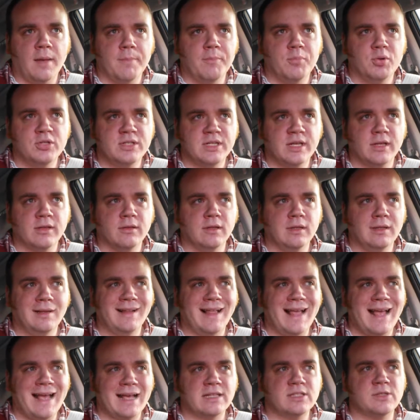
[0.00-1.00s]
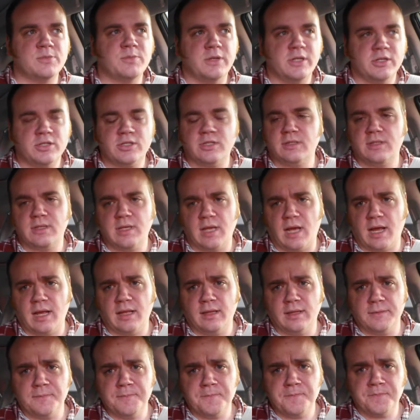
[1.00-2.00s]
put together a little expedition to the
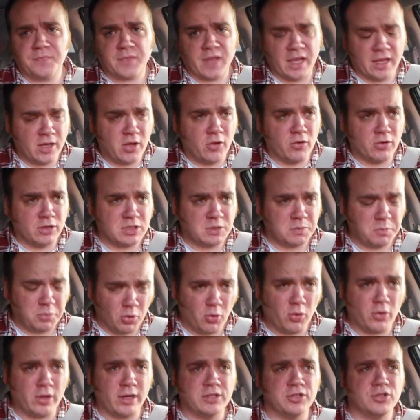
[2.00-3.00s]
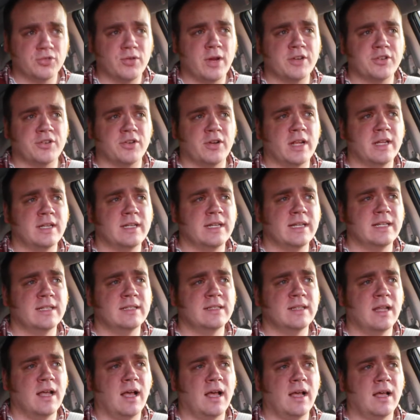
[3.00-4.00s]
island and go exploring and treasure hunting
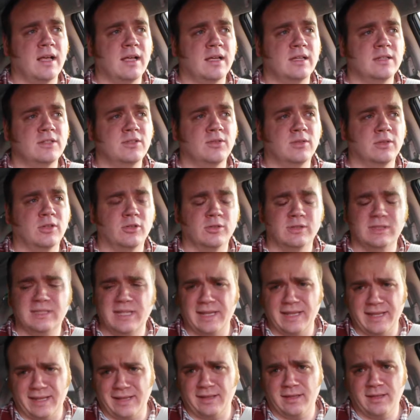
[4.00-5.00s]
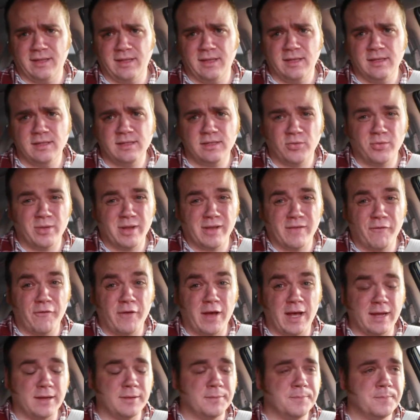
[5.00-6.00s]
and do a little digging, see what we can
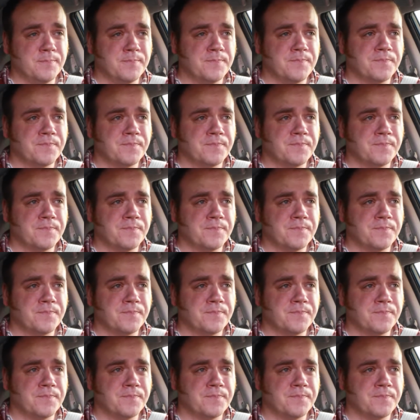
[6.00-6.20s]
find.